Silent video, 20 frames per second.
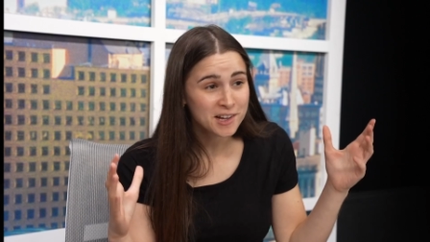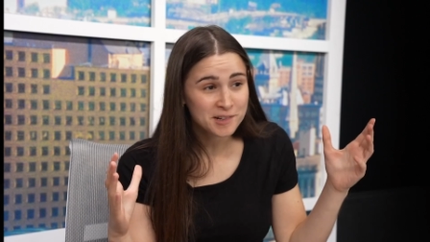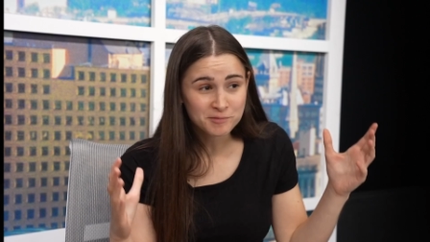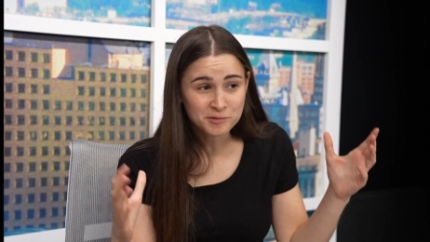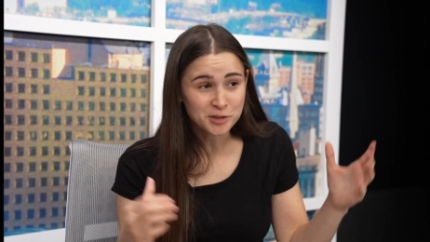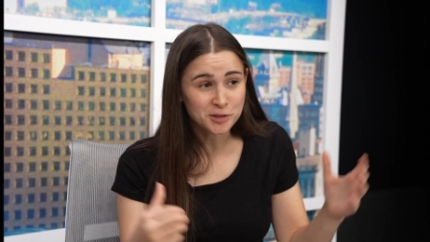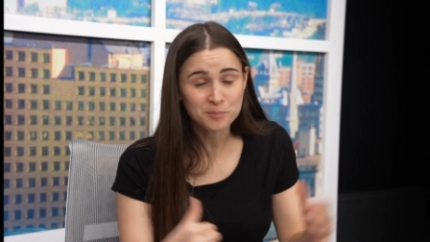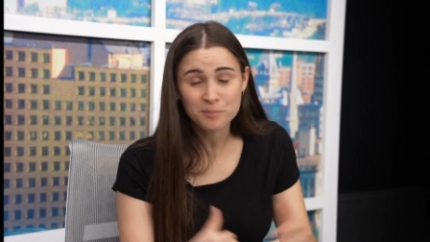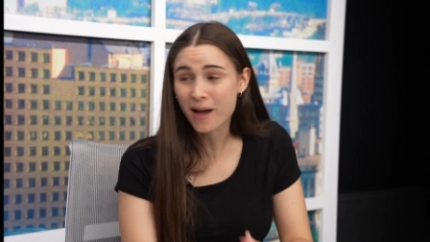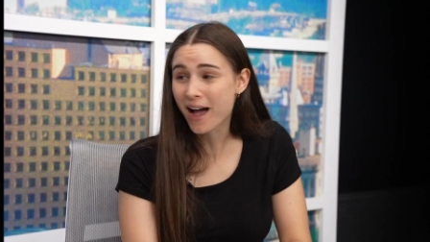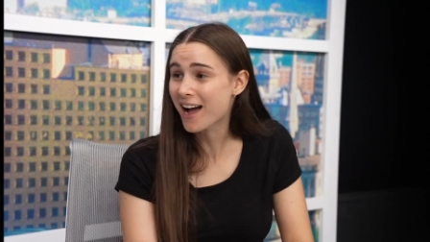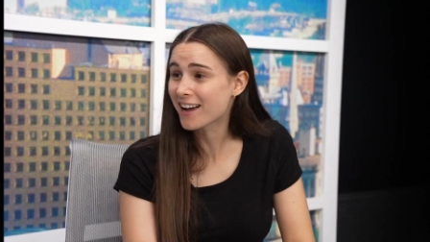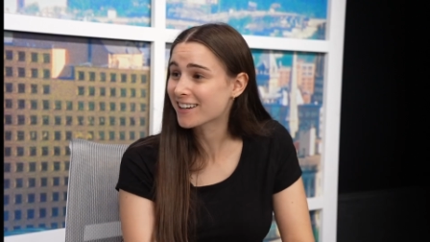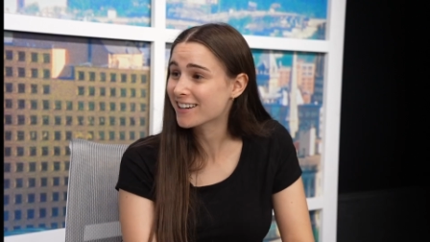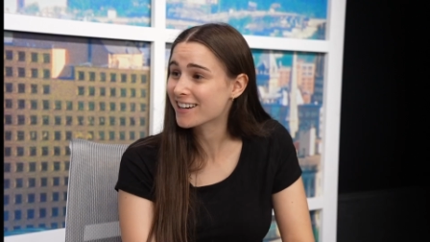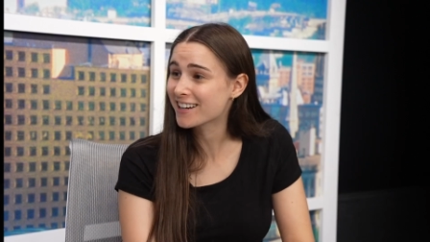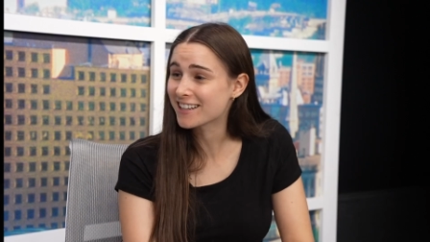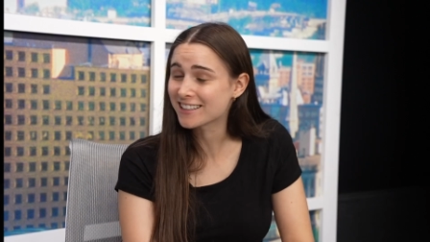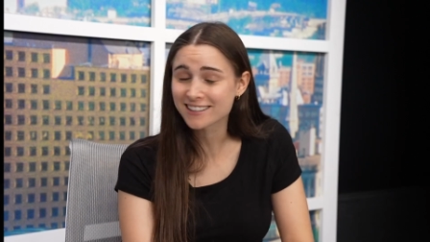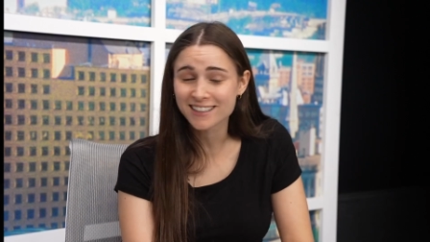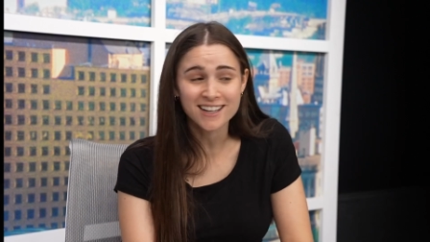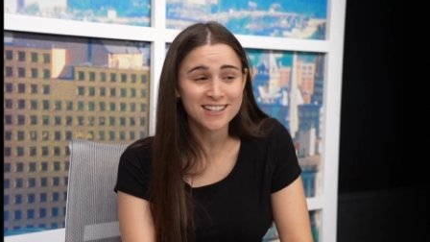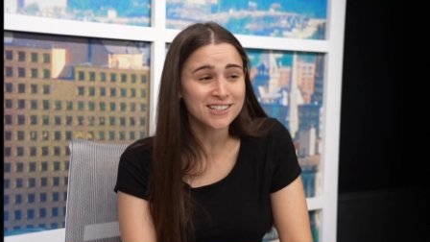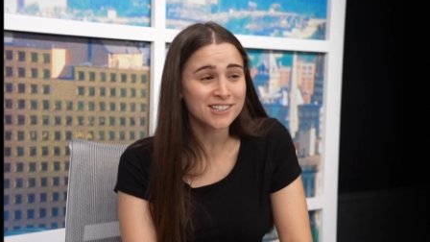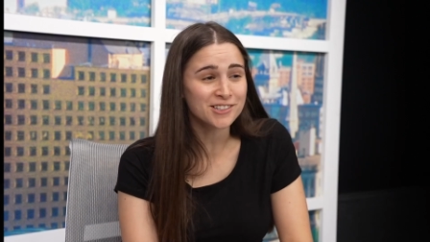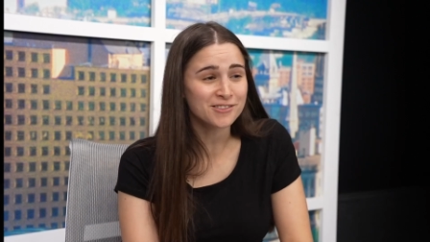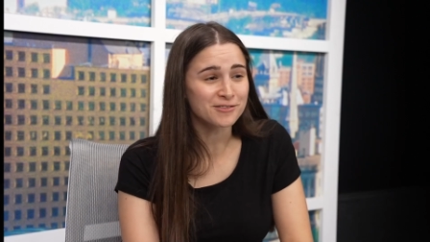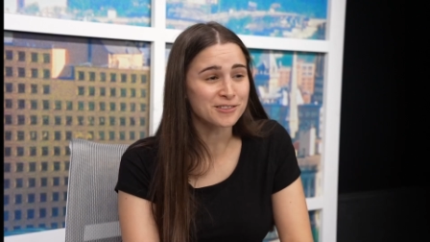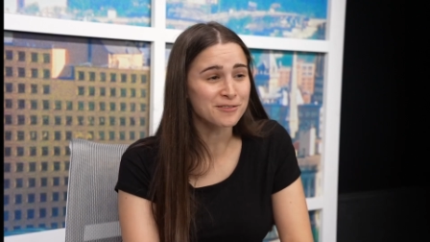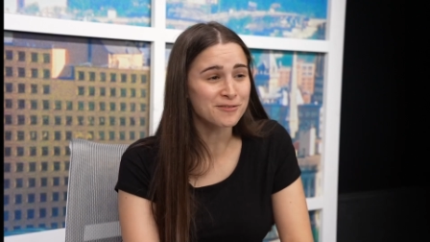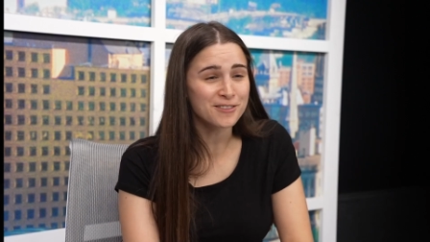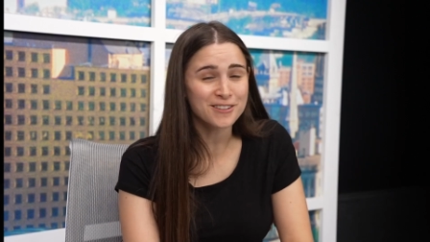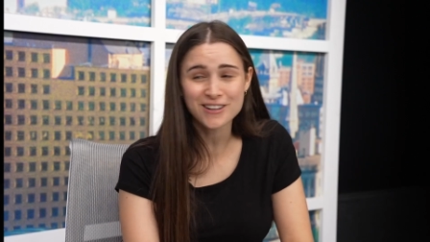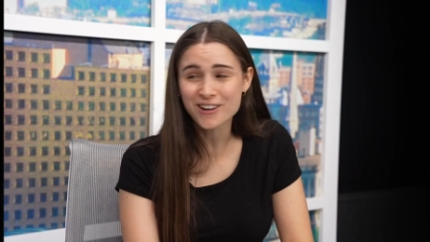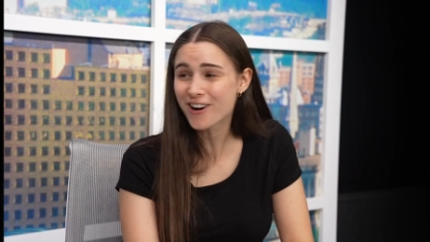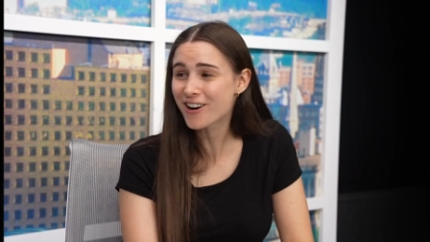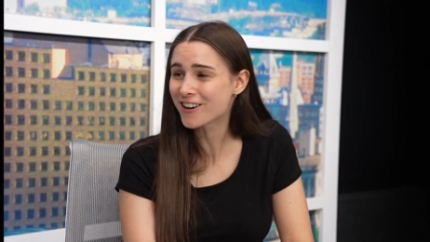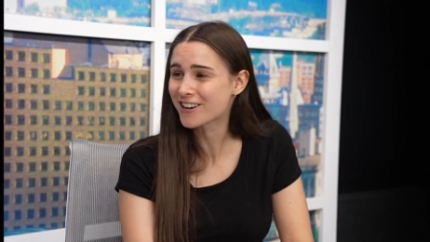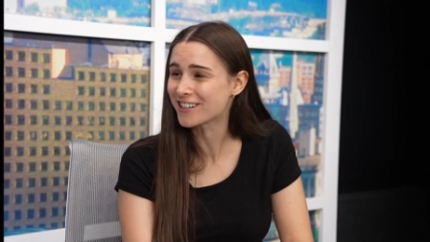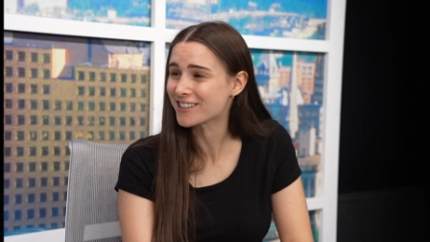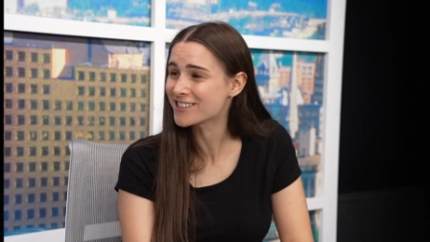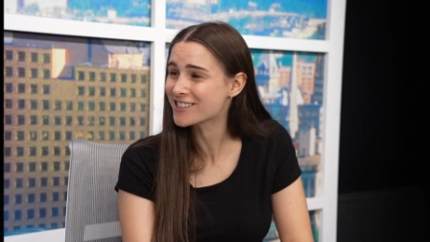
Just pack it and let's root for the orange.